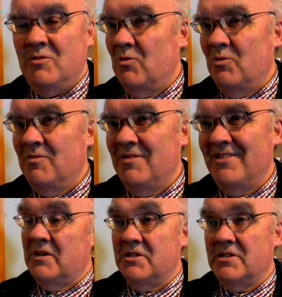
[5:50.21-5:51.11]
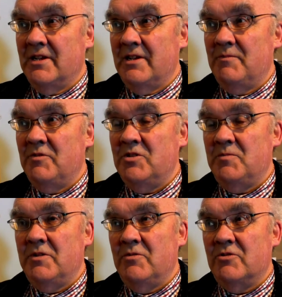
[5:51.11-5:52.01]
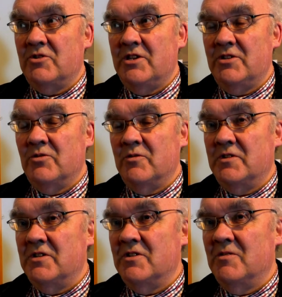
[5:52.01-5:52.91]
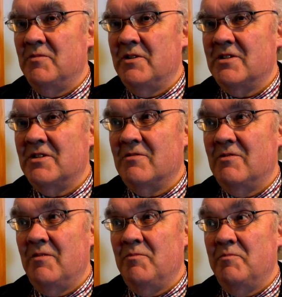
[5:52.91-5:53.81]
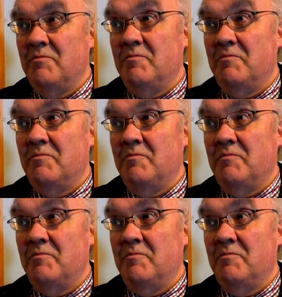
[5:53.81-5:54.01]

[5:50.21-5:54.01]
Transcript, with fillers: It's um, it used to be the old Treasure Trove System, but it's run.